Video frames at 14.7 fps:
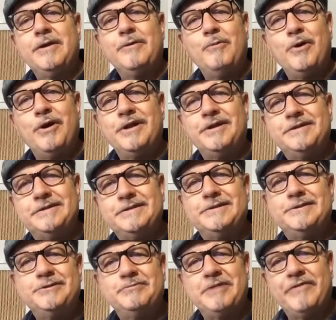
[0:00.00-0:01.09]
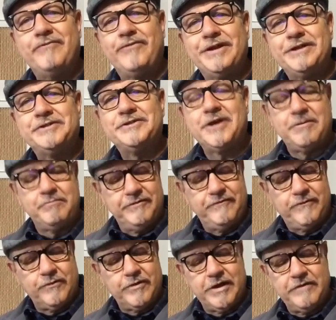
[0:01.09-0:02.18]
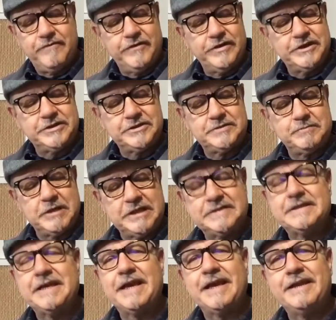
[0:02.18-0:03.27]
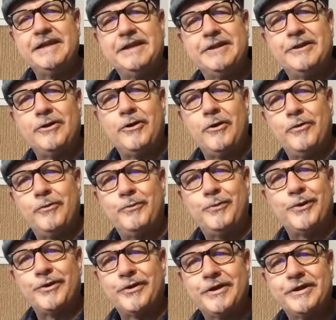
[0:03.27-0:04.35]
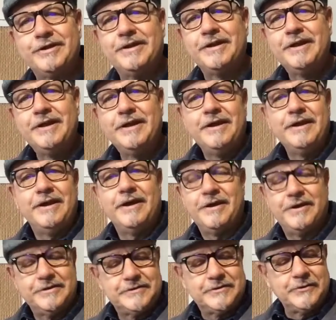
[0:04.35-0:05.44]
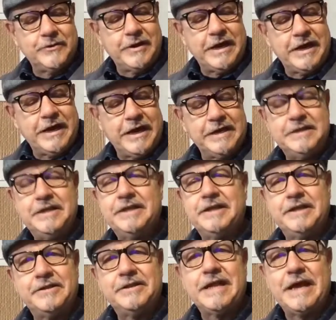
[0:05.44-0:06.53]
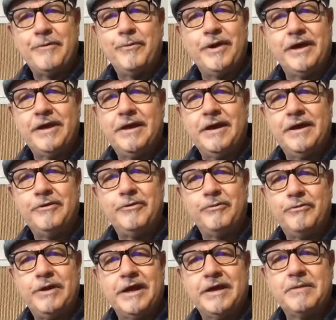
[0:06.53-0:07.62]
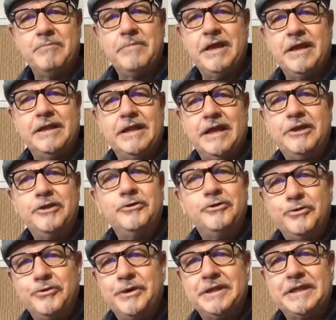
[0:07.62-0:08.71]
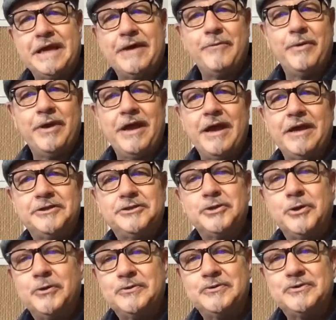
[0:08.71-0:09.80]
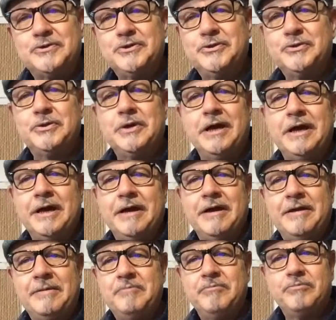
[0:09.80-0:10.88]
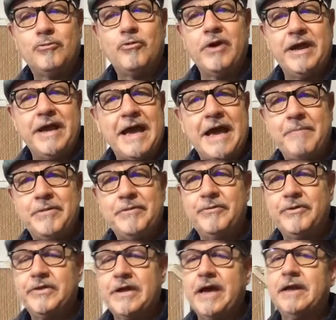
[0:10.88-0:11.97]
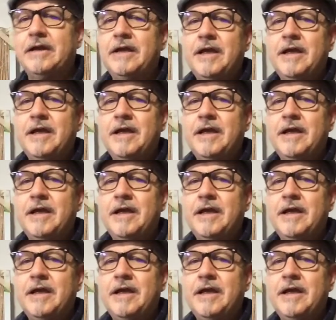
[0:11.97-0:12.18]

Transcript: of wanted to do my fret job before I finished my sanding and all the work. And uh, so I, I did it that way. I don't recommend that you do it that way. I chose to. I, am quite happy with that.